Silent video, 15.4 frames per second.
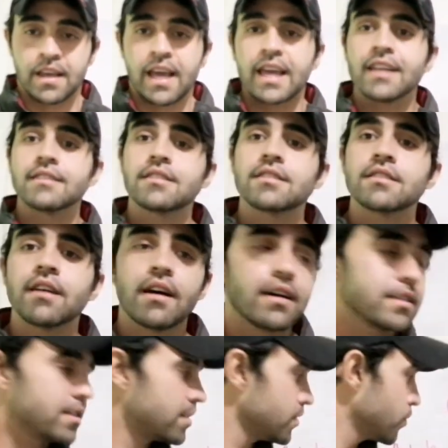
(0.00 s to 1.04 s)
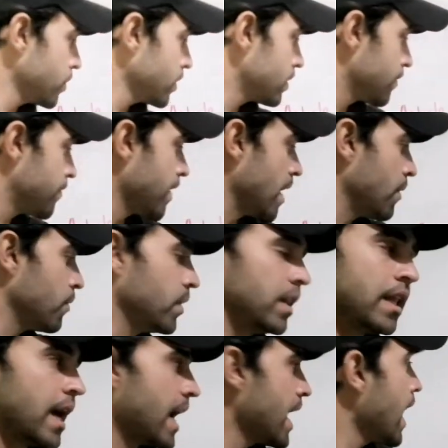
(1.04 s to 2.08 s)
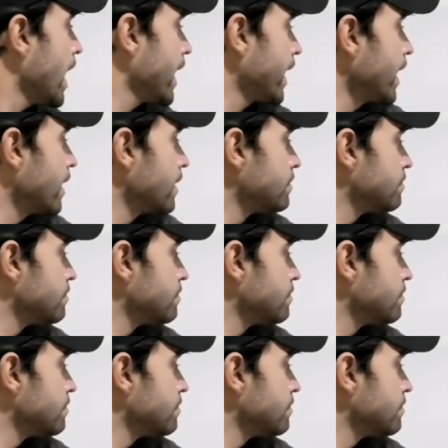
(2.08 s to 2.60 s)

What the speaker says: it starts with the vowel I.